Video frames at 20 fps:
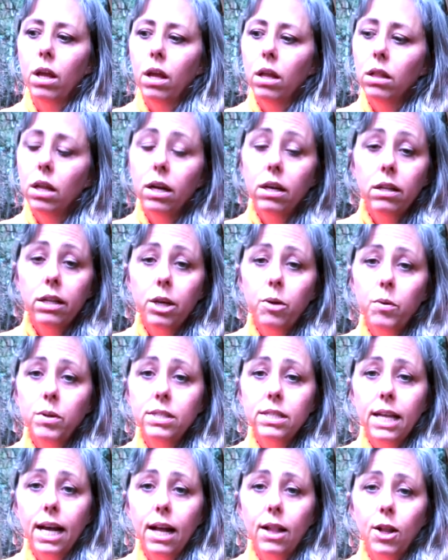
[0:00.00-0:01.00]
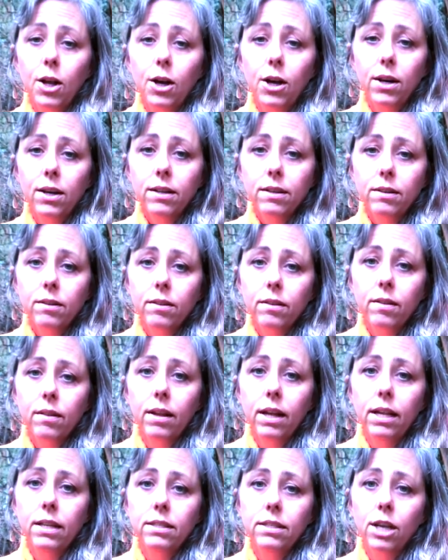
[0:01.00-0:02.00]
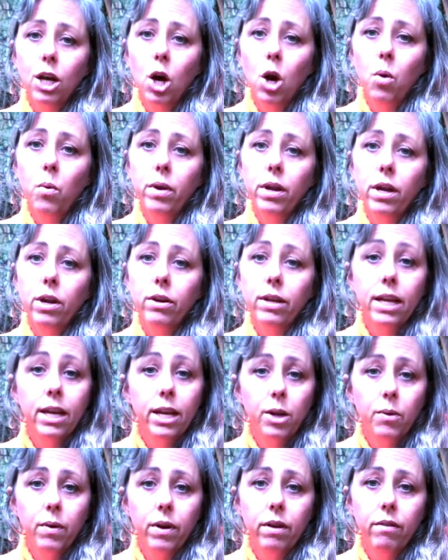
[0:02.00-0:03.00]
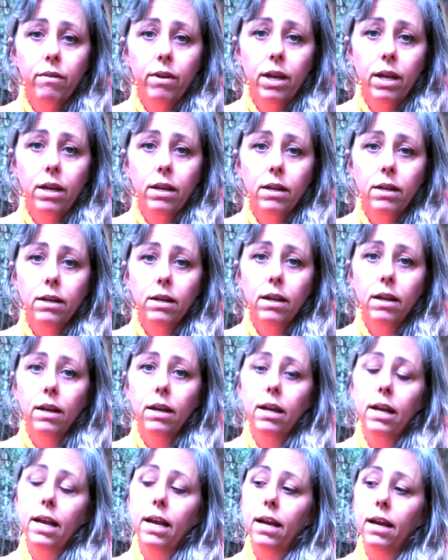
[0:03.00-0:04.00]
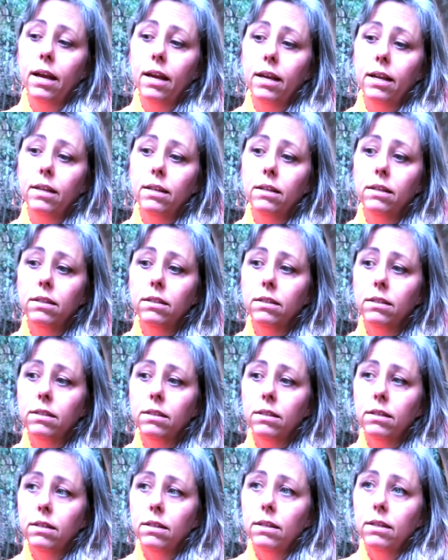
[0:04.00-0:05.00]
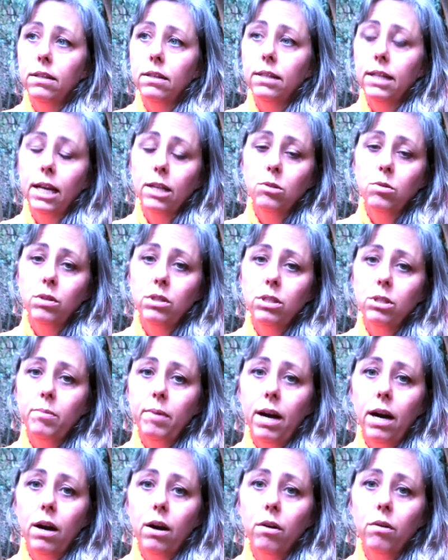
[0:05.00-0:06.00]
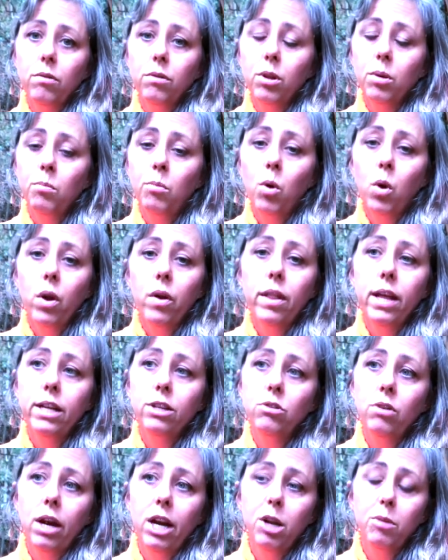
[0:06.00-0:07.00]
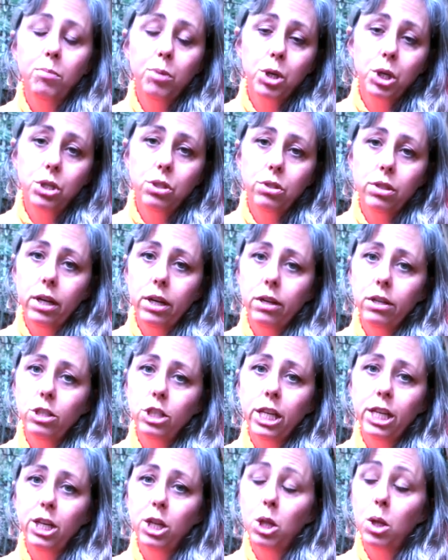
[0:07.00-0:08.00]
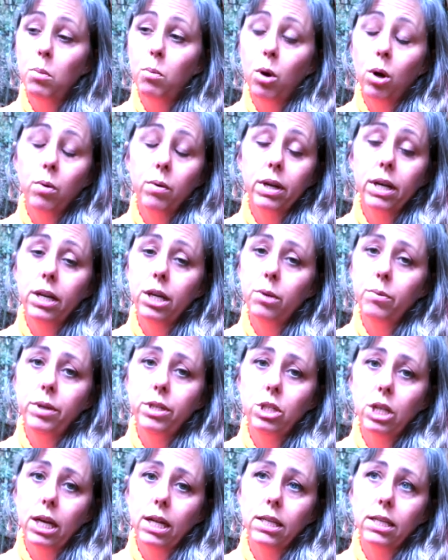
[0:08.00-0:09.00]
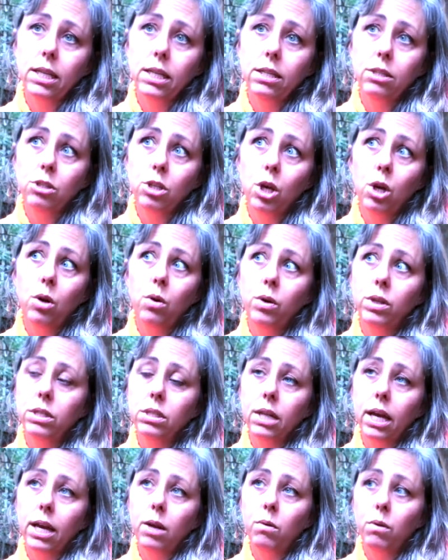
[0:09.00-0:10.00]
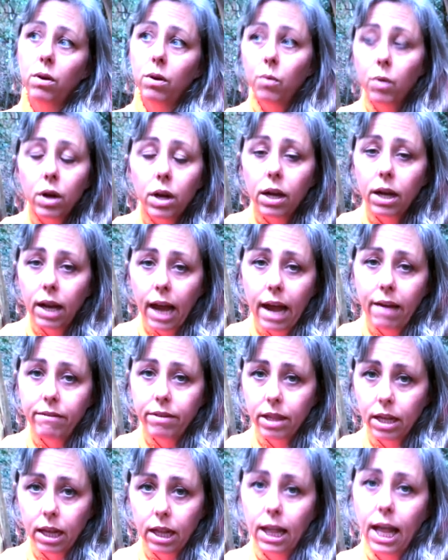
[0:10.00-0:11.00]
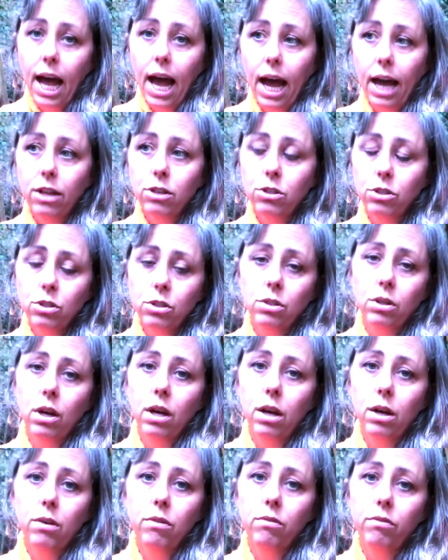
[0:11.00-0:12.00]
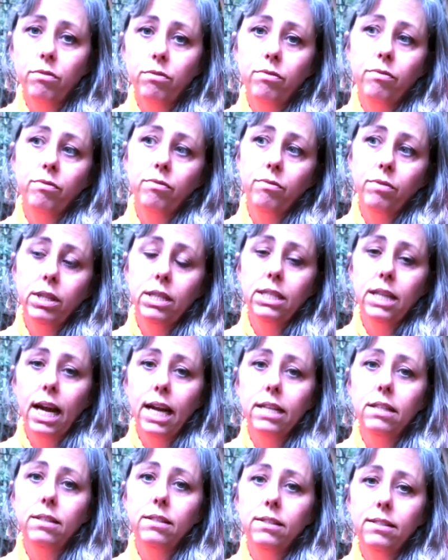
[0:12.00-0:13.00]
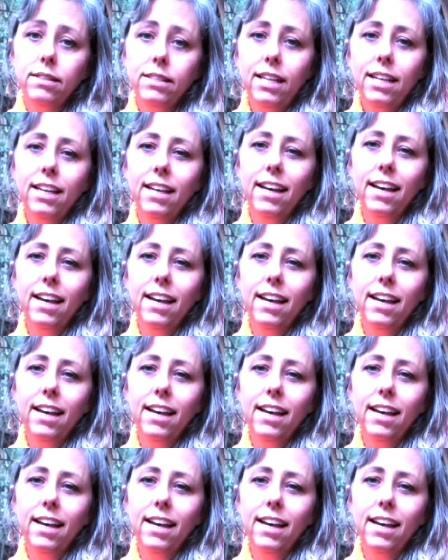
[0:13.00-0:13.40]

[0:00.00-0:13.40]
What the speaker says: luckily it wasn't that long until we are getting rid of it, and that's what it's about. The more they try to push their agenda, the more we're going to reject it. So it's like we're having the clash of the titans